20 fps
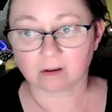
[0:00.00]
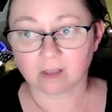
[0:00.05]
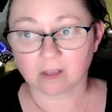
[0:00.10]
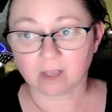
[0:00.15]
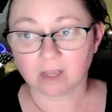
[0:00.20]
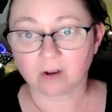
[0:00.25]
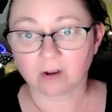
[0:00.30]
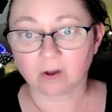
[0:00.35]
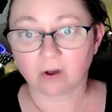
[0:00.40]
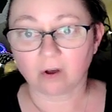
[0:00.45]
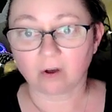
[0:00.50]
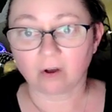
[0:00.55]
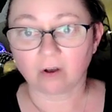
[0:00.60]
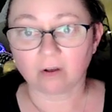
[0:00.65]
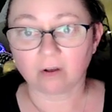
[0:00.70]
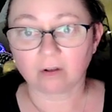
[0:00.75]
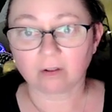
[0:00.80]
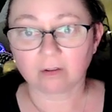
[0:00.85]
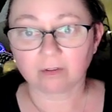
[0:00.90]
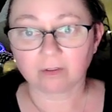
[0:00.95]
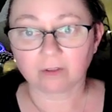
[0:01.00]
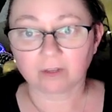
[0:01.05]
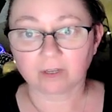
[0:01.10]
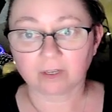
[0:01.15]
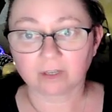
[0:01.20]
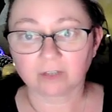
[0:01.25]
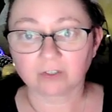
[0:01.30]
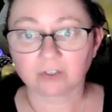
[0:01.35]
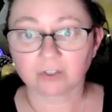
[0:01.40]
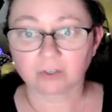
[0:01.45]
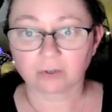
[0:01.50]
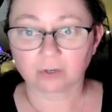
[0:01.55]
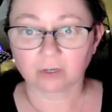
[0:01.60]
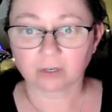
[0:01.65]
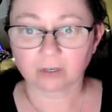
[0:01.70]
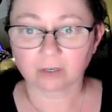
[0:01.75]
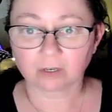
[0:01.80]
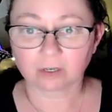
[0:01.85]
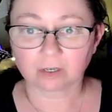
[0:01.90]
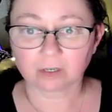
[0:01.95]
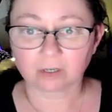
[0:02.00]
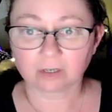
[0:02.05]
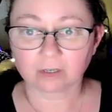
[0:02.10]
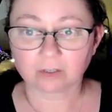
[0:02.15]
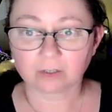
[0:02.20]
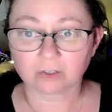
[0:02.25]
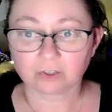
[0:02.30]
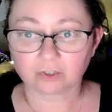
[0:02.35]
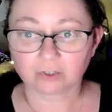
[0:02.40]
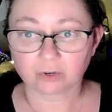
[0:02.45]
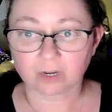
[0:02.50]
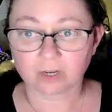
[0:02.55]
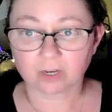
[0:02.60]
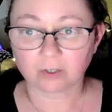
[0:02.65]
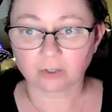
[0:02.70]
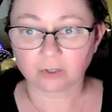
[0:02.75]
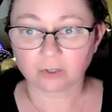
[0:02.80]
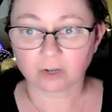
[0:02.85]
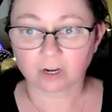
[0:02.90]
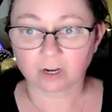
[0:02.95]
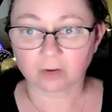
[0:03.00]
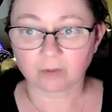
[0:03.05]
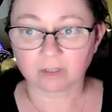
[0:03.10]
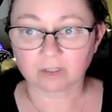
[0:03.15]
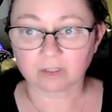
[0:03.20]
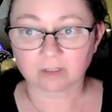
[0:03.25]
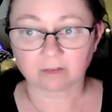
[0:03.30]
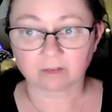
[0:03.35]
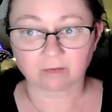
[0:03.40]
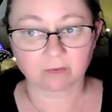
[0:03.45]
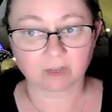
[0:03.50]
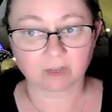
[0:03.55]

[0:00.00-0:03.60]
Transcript: in all the, to her, strange garments of